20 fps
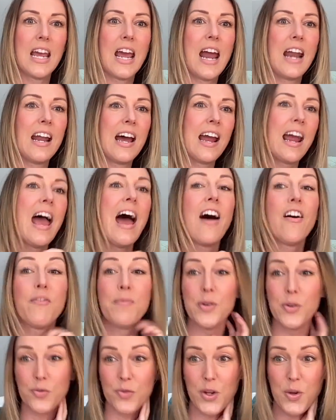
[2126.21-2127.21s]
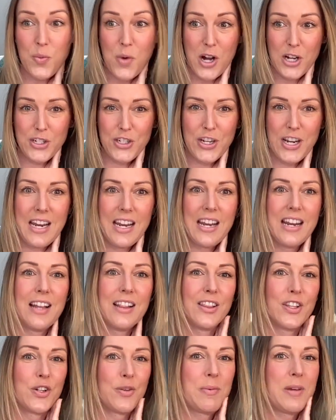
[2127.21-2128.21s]
and I have been rewatching it a
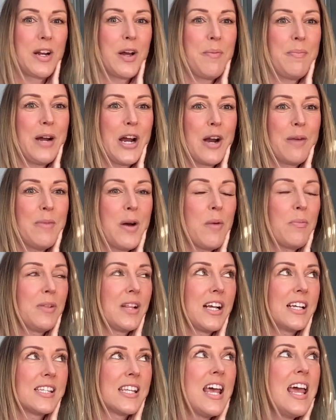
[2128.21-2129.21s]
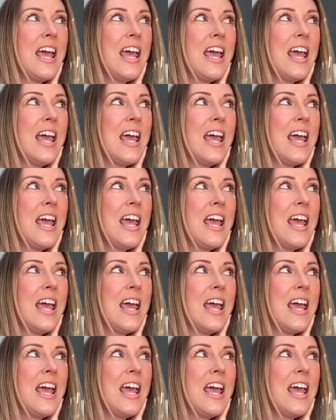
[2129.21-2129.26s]
little bit on Paramount Plus,